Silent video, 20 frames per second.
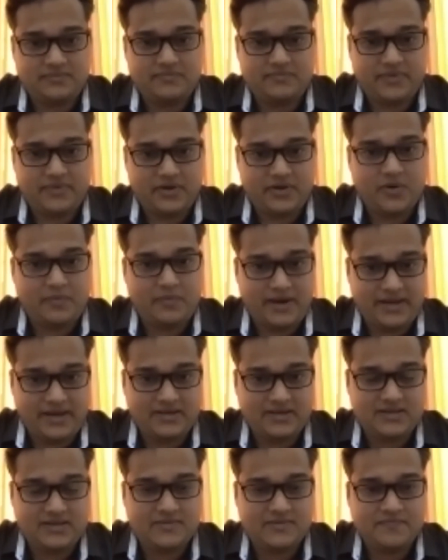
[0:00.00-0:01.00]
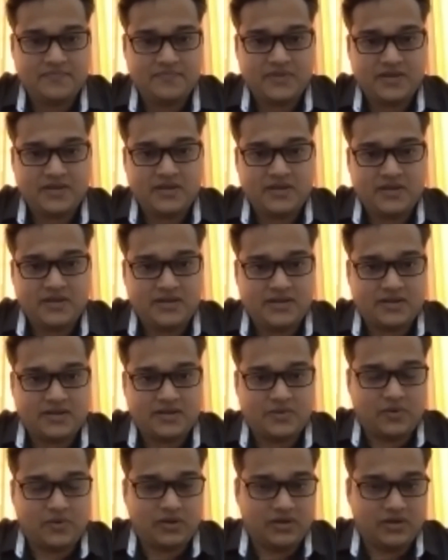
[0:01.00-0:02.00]
mind
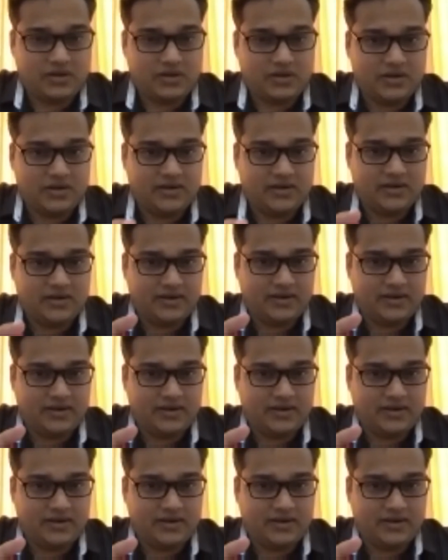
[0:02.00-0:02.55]
to learn,